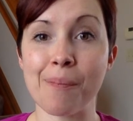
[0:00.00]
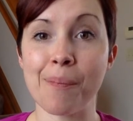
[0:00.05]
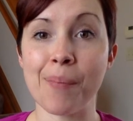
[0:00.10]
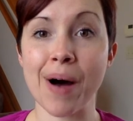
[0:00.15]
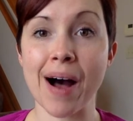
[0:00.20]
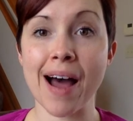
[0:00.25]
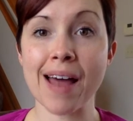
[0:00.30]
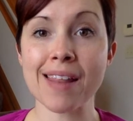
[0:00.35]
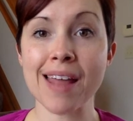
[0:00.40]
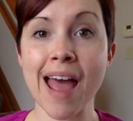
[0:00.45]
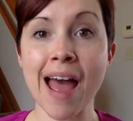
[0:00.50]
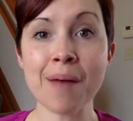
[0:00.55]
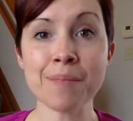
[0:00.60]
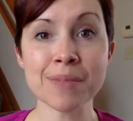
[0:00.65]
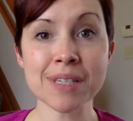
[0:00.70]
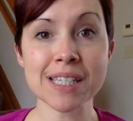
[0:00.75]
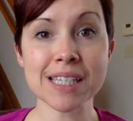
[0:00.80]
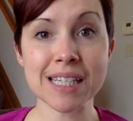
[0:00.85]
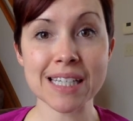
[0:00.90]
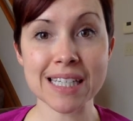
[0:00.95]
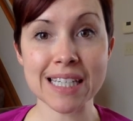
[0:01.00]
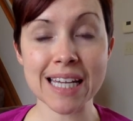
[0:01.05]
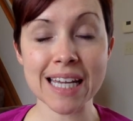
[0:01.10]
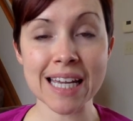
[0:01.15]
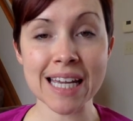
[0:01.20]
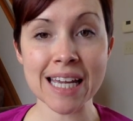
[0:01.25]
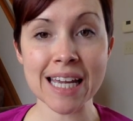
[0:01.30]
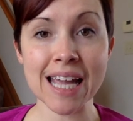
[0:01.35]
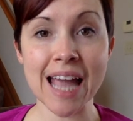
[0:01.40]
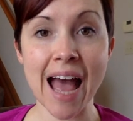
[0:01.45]
But MCT
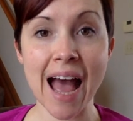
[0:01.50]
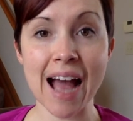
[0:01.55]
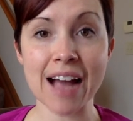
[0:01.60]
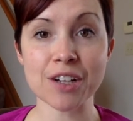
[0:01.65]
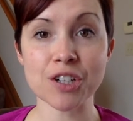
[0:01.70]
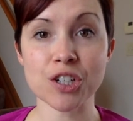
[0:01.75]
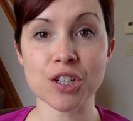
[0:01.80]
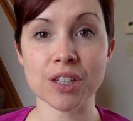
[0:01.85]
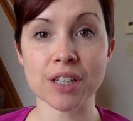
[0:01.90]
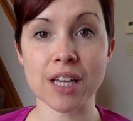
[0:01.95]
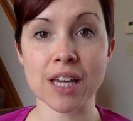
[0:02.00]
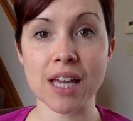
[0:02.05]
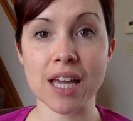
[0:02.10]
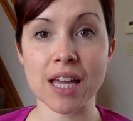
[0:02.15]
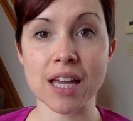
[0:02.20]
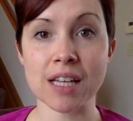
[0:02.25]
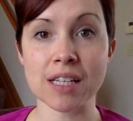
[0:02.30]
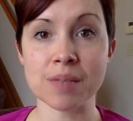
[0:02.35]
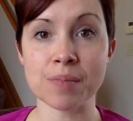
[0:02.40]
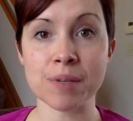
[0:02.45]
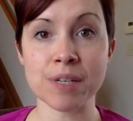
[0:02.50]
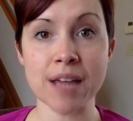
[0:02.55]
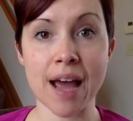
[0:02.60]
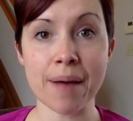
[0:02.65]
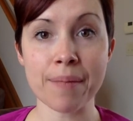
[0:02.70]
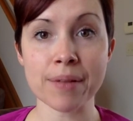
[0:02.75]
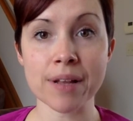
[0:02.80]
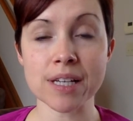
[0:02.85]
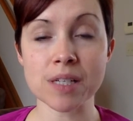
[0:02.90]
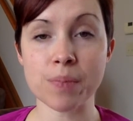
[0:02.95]
actually is
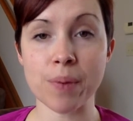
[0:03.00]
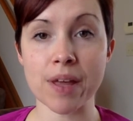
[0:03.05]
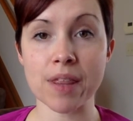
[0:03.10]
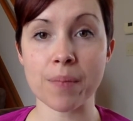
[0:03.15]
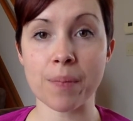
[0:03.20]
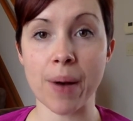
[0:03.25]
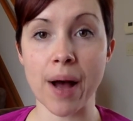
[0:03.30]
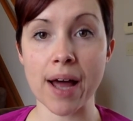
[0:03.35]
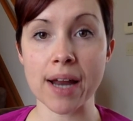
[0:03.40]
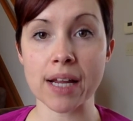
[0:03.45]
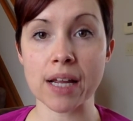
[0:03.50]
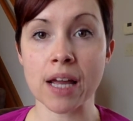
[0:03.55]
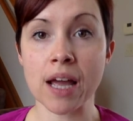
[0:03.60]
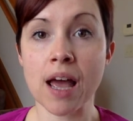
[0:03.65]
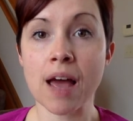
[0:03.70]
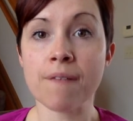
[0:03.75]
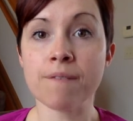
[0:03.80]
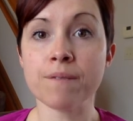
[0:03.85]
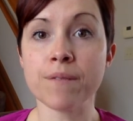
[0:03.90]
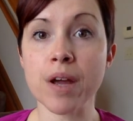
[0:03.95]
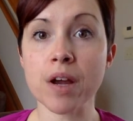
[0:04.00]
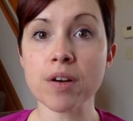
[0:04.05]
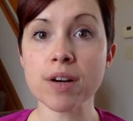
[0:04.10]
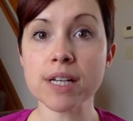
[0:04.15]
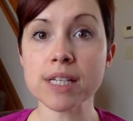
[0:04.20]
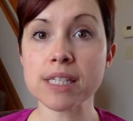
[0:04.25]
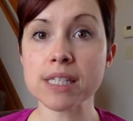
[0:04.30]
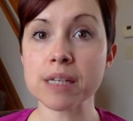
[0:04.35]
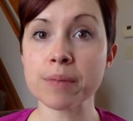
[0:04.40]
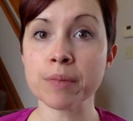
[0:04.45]
metabolized by the body very
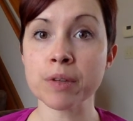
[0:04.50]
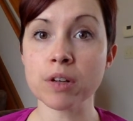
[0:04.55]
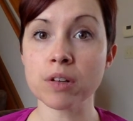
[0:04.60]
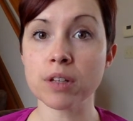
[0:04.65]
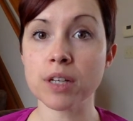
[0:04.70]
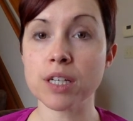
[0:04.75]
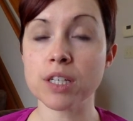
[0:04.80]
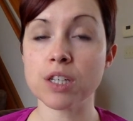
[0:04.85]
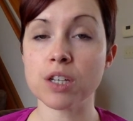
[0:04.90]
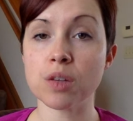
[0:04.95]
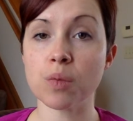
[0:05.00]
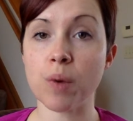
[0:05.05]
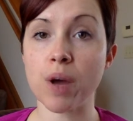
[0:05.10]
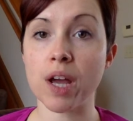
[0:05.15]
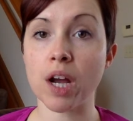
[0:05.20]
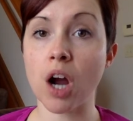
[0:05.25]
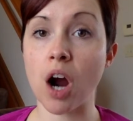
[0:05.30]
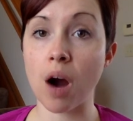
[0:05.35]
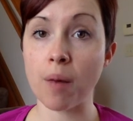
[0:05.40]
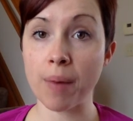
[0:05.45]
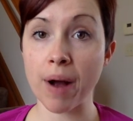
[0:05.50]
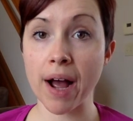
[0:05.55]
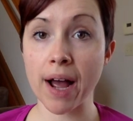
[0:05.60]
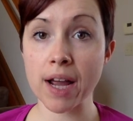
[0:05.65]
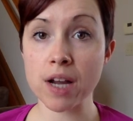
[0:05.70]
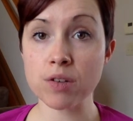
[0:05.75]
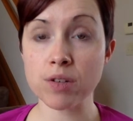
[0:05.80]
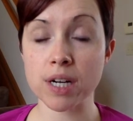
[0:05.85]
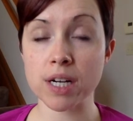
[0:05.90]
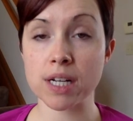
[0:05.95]
similarly to the way a
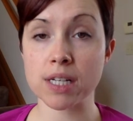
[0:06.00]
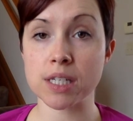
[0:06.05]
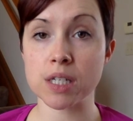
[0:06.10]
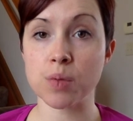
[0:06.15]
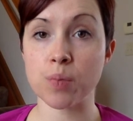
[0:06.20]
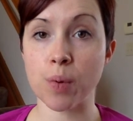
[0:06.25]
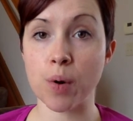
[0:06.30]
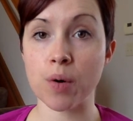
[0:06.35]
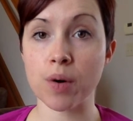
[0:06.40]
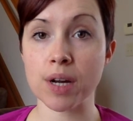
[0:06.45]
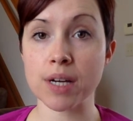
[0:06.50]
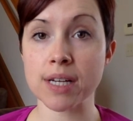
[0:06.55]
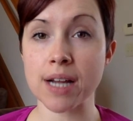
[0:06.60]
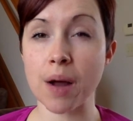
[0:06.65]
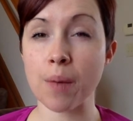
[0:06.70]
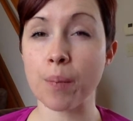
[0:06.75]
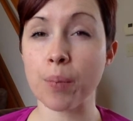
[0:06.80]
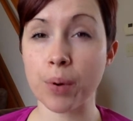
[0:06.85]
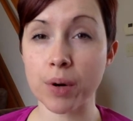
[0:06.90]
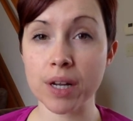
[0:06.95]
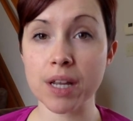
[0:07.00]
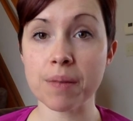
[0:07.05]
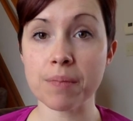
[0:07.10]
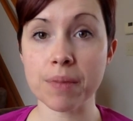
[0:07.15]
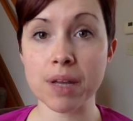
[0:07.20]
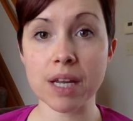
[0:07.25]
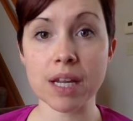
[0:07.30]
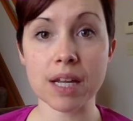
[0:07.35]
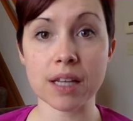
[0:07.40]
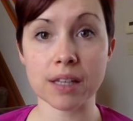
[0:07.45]
carbohydrate is. It's broken down pretty
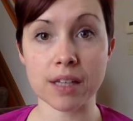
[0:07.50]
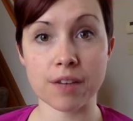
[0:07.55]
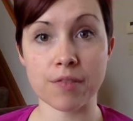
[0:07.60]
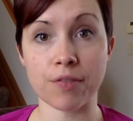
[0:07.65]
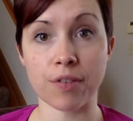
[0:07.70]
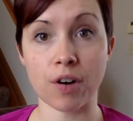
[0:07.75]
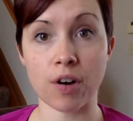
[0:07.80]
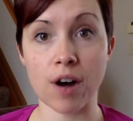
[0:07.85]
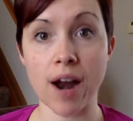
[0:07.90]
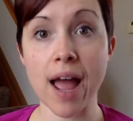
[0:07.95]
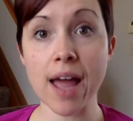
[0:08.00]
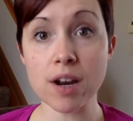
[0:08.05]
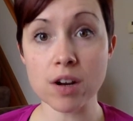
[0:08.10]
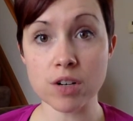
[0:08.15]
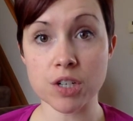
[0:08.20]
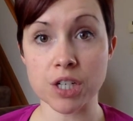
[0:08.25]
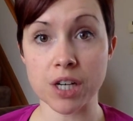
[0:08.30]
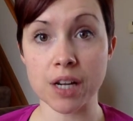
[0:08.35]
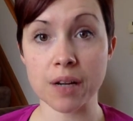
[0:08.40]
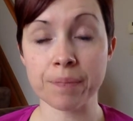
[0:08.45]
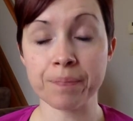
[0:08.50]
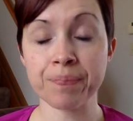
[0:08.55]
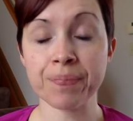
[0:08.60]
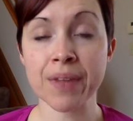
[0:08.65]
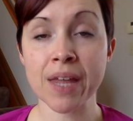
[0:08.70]
immediately for our energy.